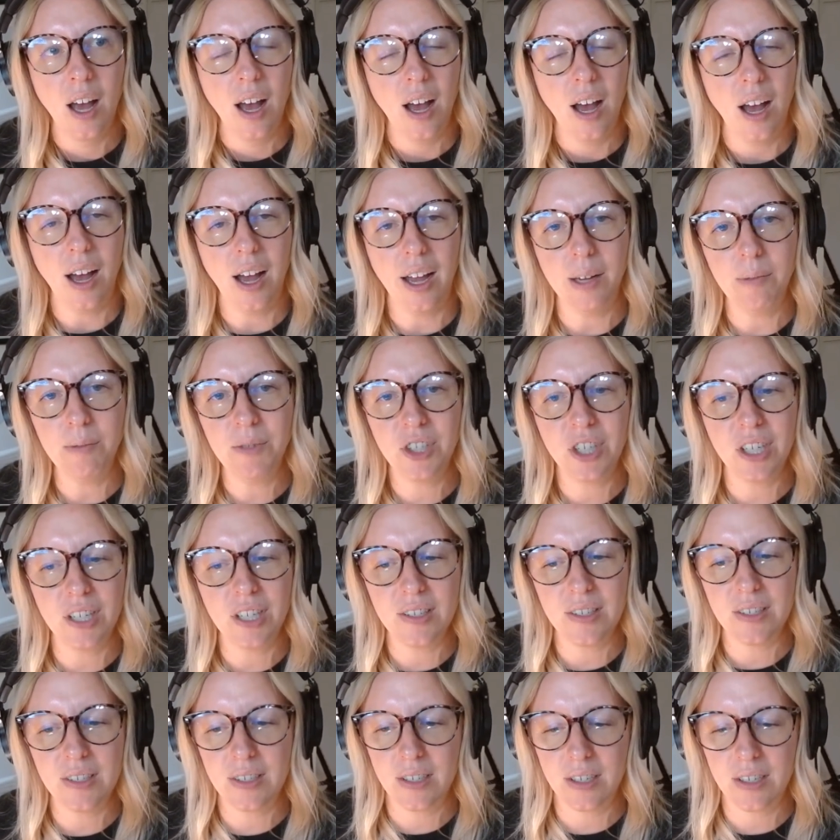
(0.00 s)
I'm
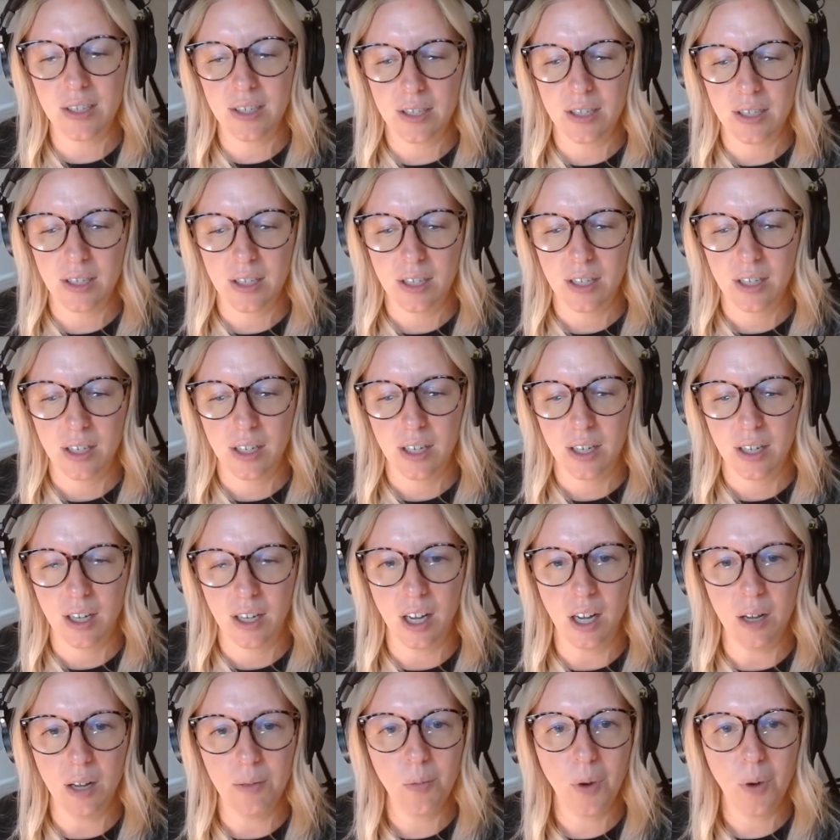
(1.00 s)

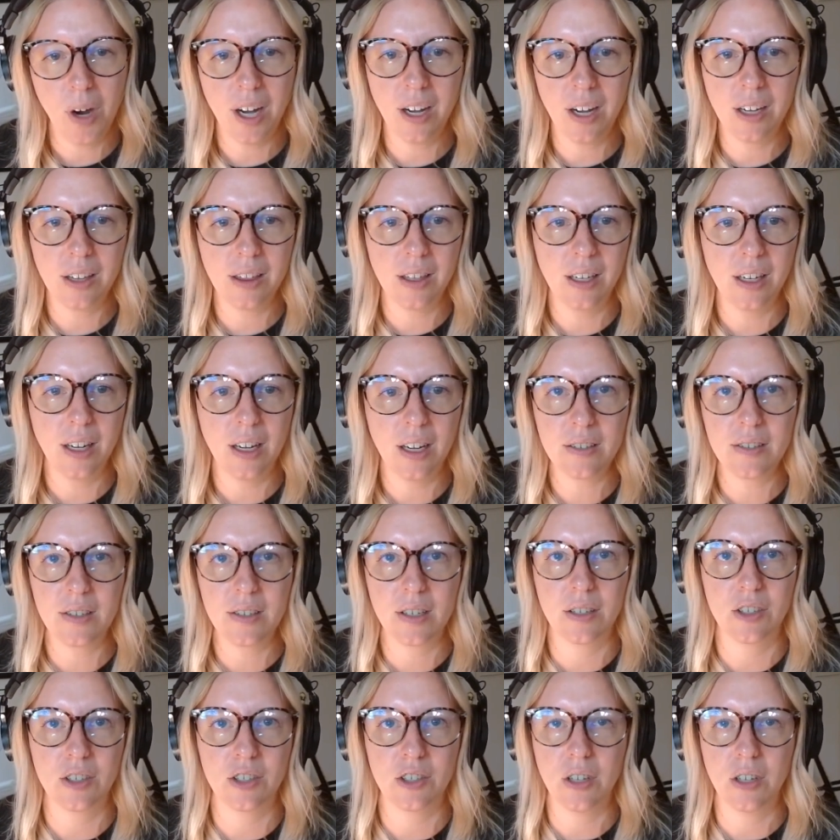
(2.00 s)
wearing the
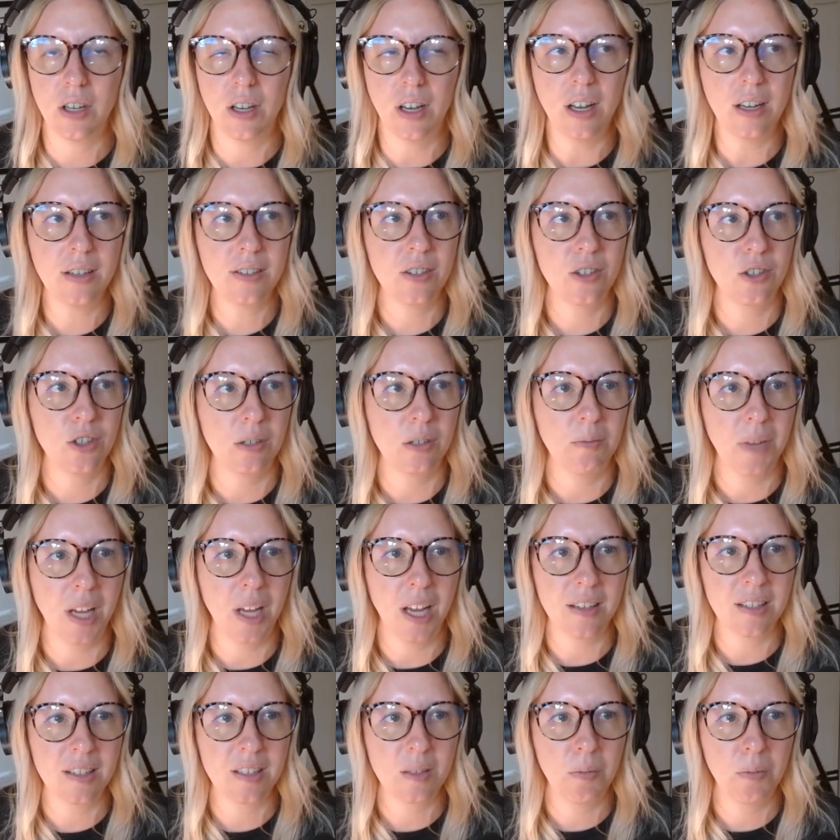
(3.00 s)
oxygen
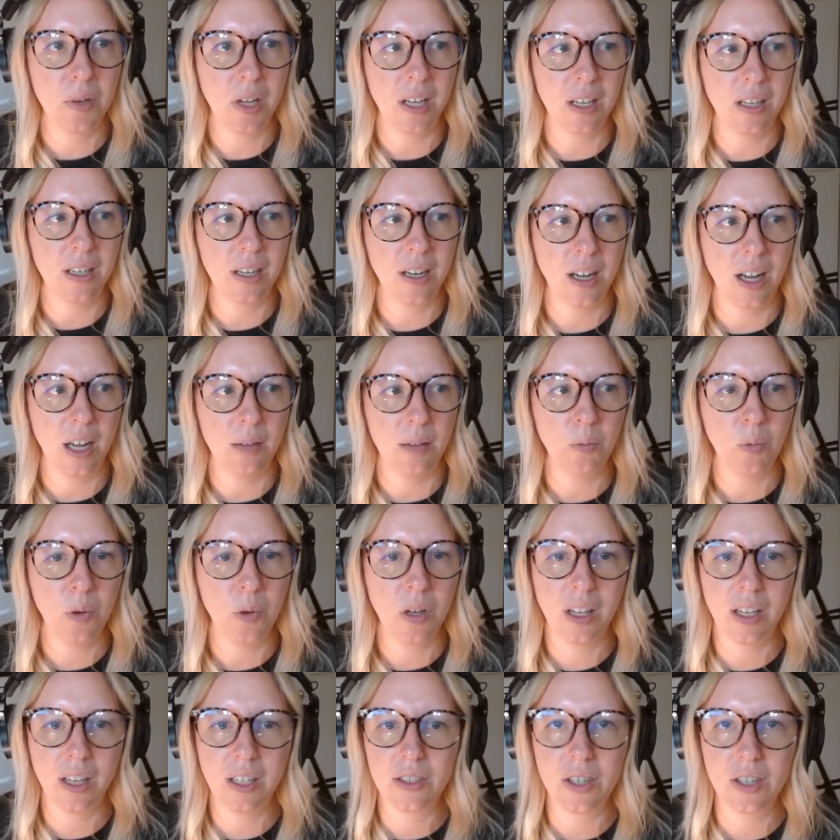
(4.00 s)
mask, but I'm
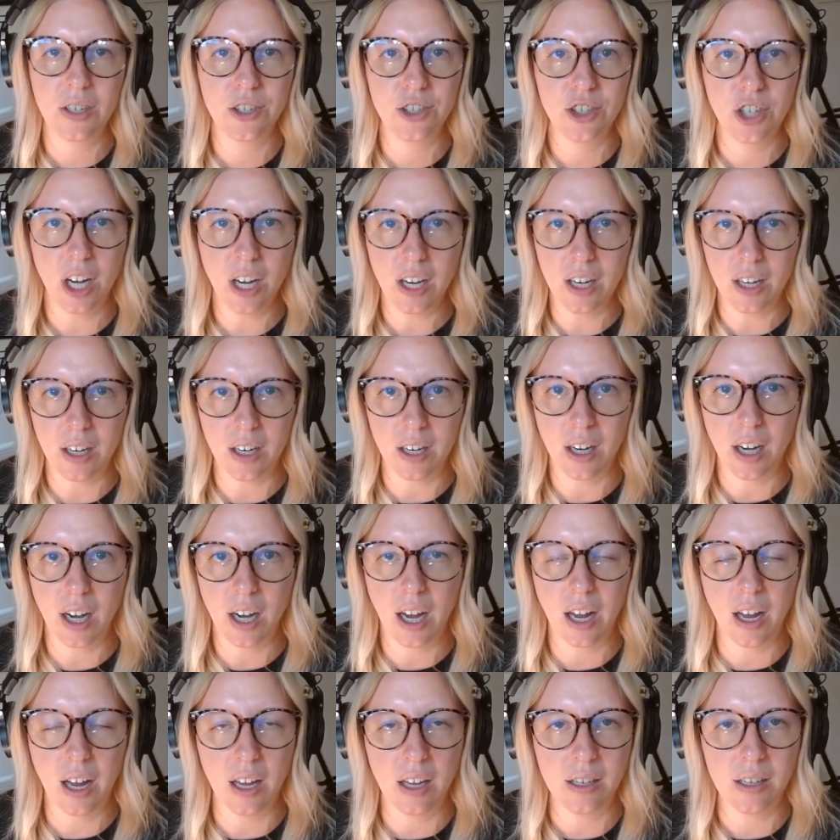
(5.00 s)
willing to share.
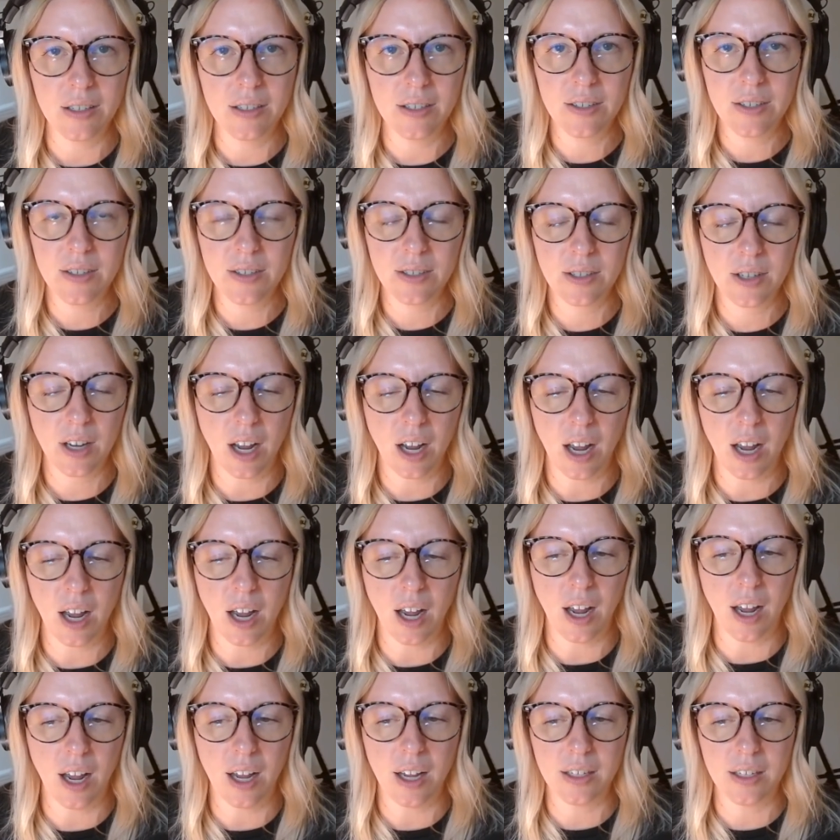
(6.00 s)
And
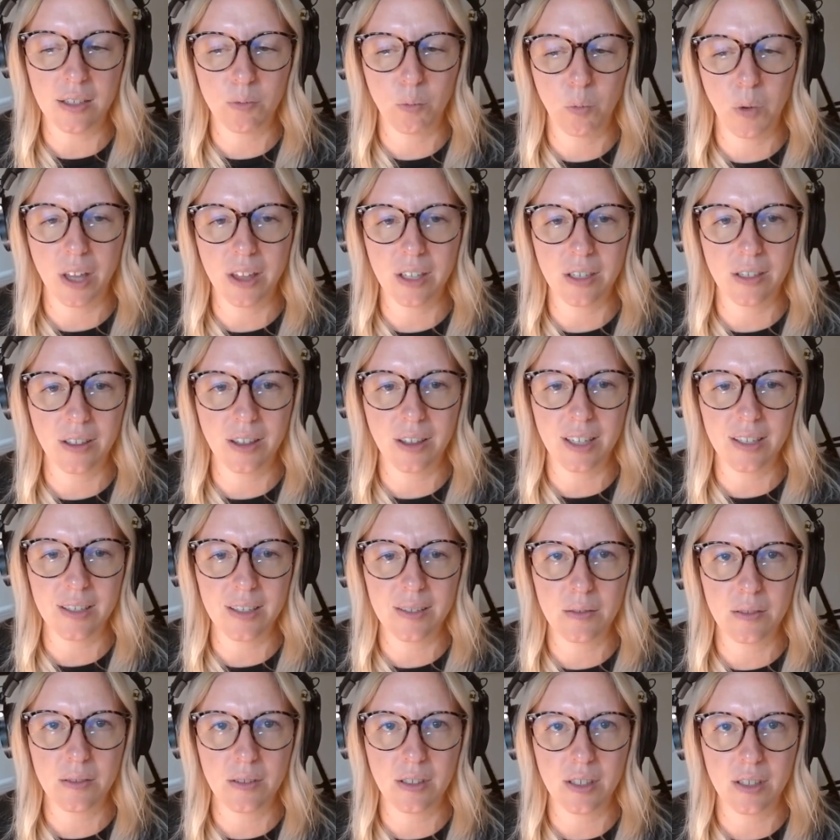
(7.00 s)
whether
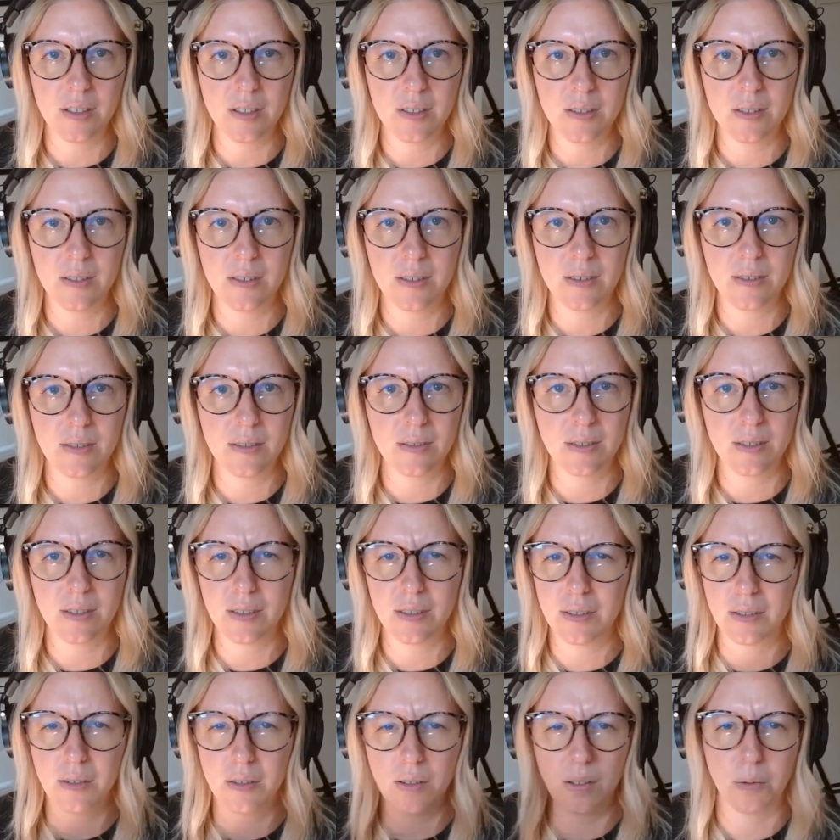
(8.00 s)
that is
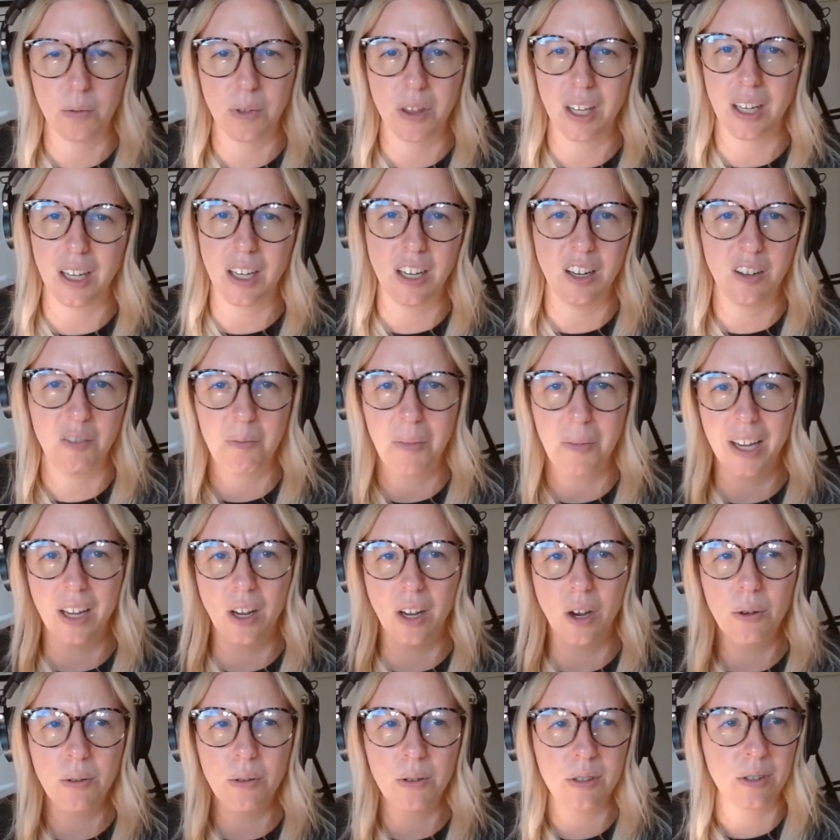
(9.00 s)
with a kid of my
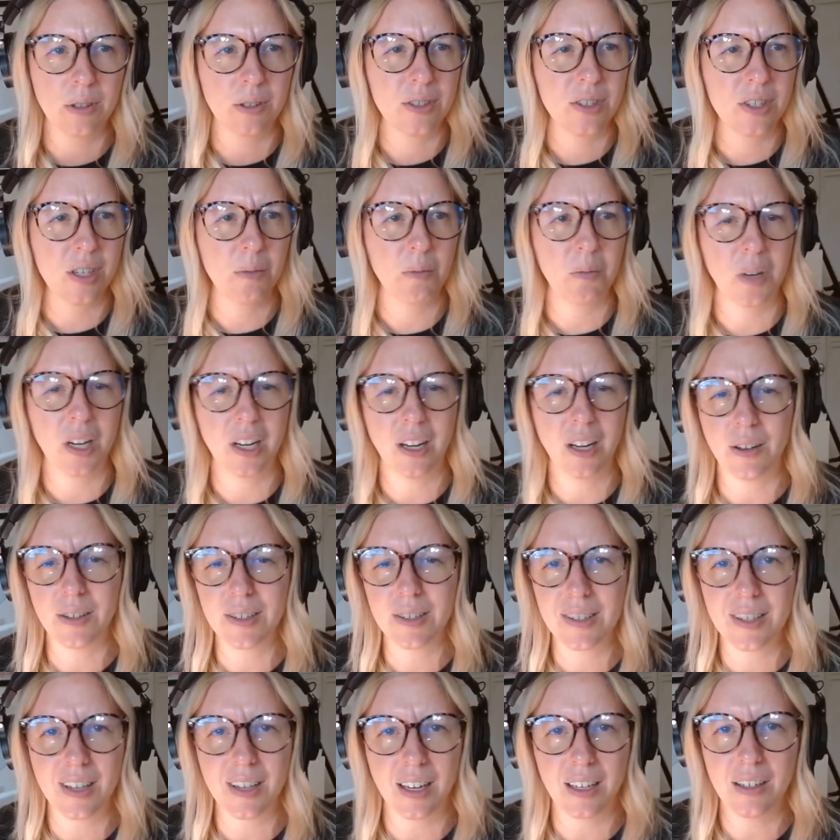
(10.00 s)
own or someone
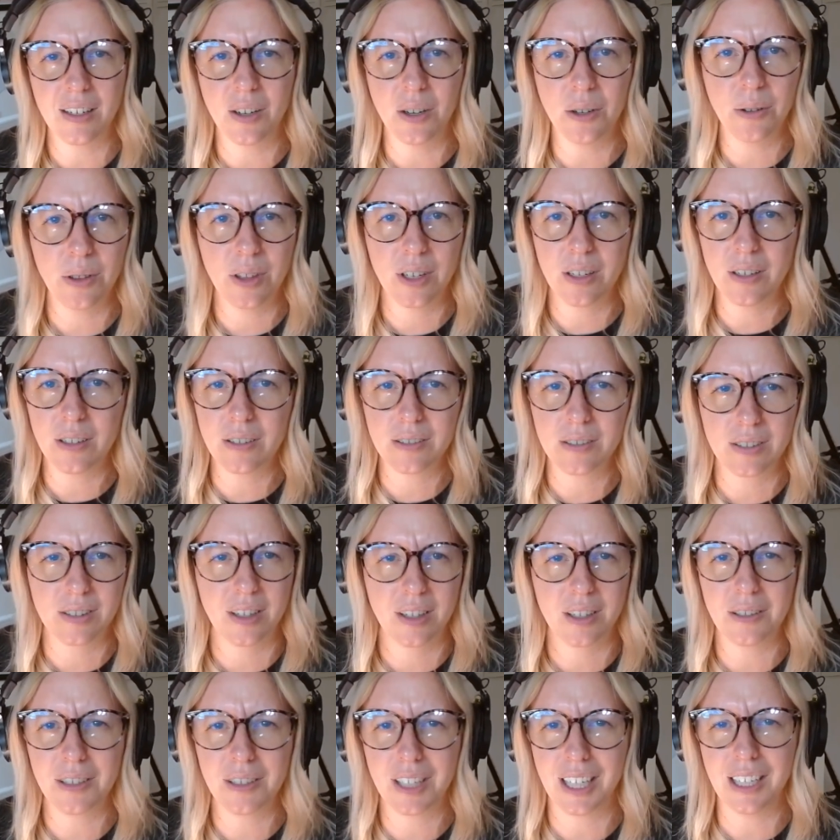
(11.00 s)
else I know,
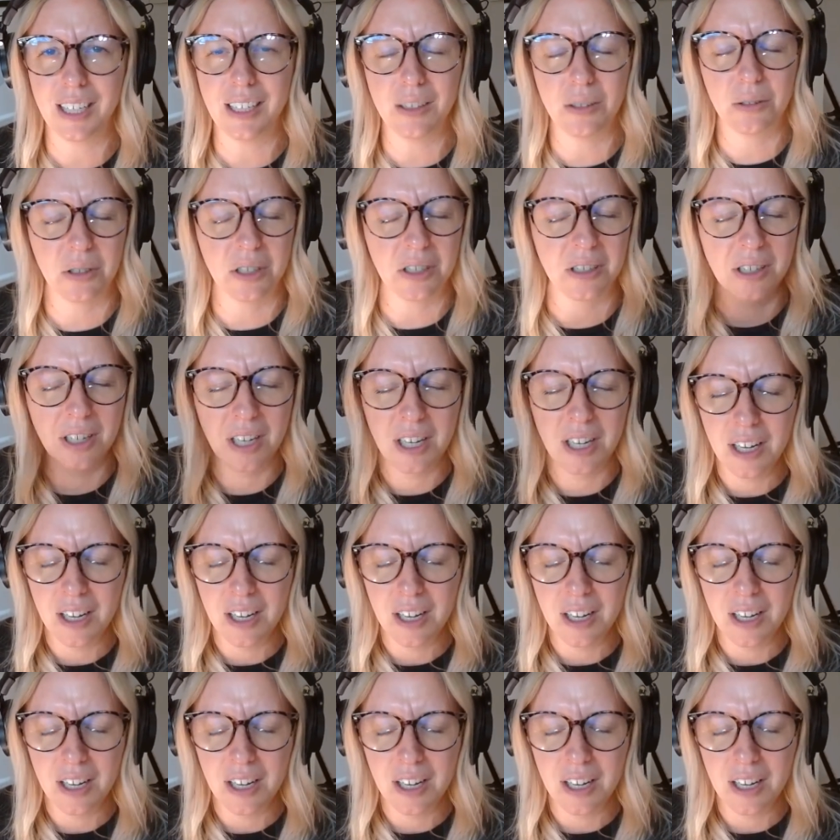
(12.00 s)
their kid or